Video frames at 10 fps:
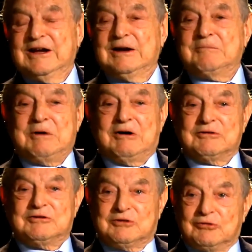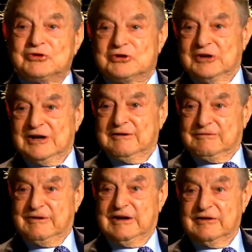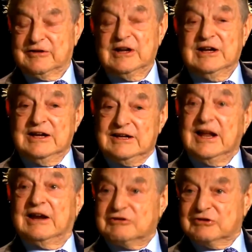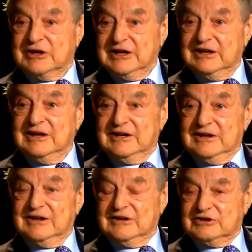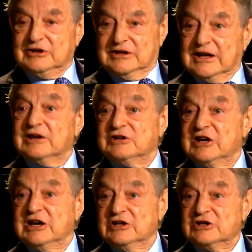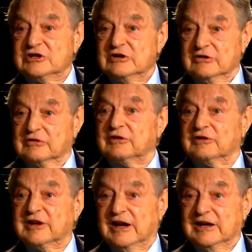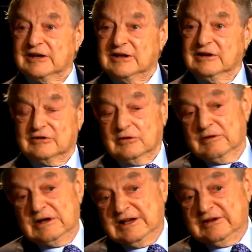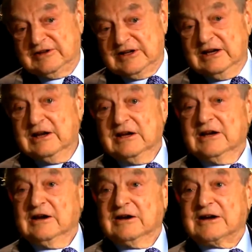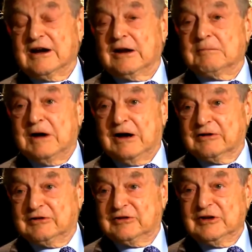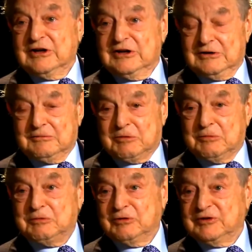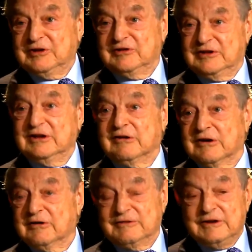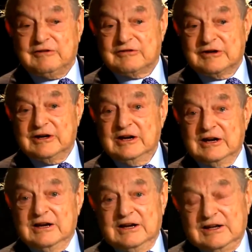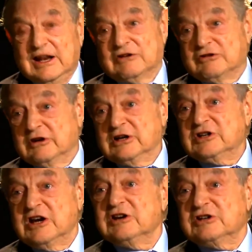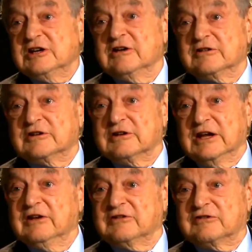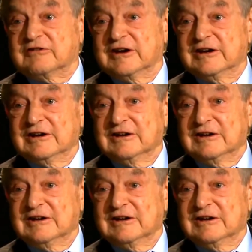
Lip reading: about social affairs, it actually can change society. So when, let's say, Karl Marx proposed his theory of history, it actually changed his history.